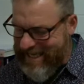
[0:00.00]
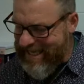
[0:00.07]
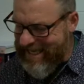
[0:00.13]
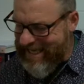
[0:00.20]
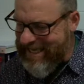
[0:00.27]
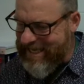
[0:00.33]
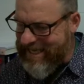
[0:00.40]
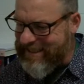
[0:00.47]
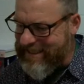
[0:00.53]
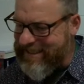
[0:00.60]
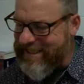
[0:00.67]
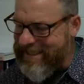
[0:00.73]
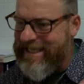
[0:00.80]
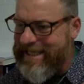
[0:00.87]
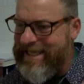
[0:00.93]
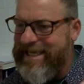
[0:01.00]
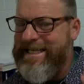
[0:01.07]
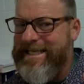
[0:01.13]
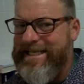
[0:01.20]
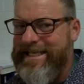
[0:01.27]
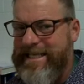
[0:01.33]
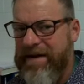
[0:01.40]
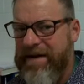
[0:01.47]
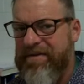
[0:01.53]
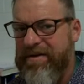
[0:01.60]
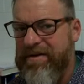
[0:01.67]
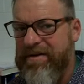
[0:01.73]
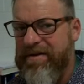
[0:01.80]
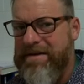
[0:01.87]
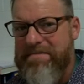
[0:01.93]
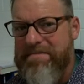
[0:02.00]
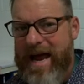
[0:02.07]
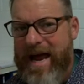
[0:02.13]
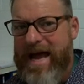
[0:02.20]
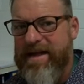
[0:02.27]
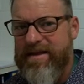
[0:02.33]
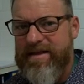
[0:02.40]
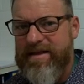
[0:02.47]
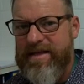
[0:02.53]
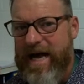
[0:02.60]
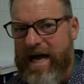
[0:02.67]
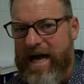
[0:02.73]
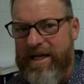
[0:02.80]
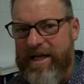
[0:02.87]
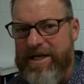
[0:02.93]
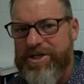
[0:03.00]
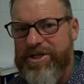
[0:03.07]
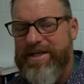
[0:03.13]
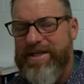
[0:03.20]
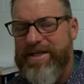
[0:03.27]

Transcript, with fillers: is different than math knowledge.